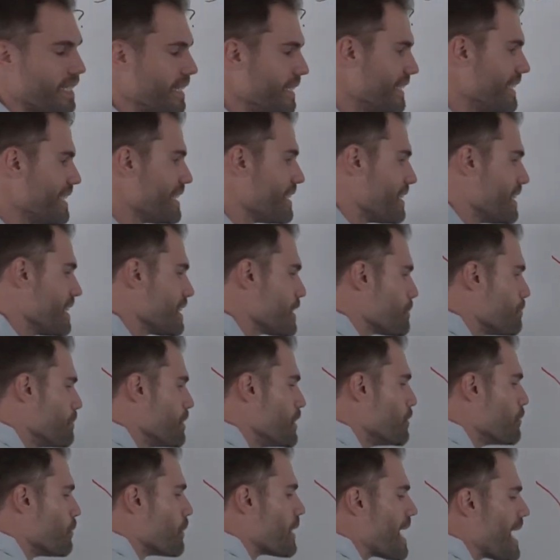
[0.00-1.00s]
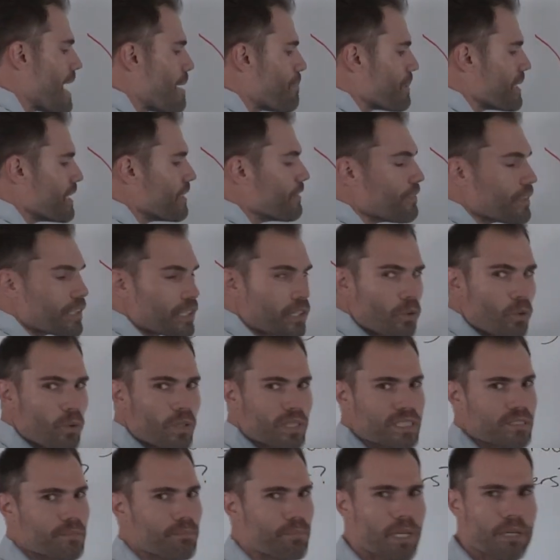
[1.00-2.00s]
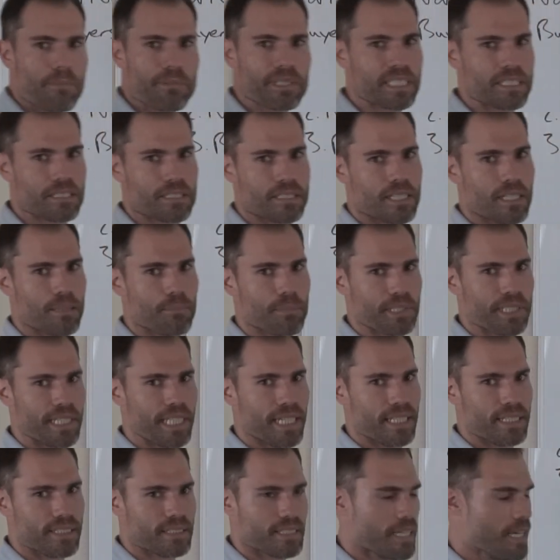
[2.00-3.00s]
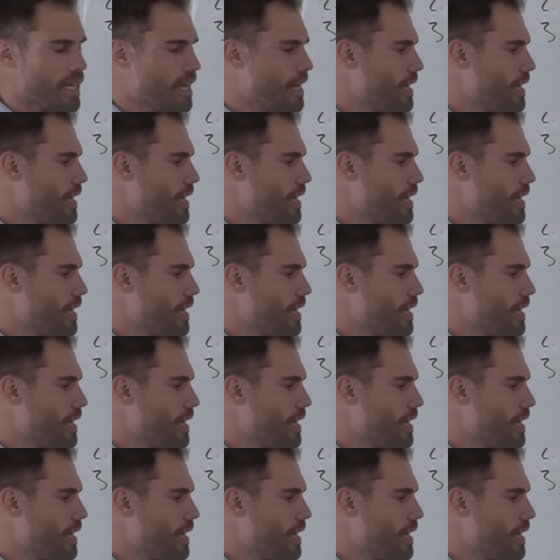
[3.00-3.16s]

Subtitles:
And this move would happen over the course of probably just a couple days.